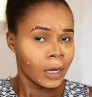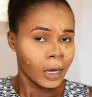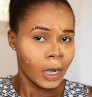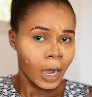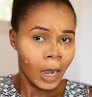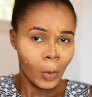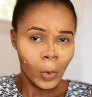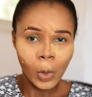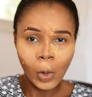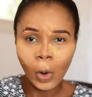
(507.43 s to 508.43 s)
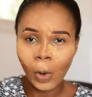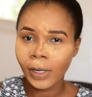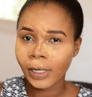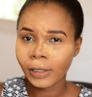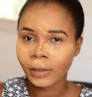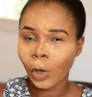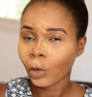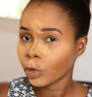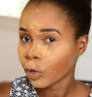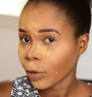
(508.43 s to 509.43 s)
I will go on and
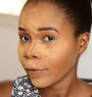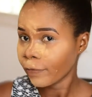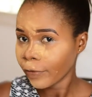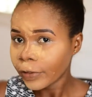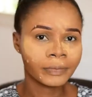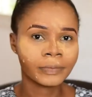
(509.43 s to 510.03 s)
contour the face.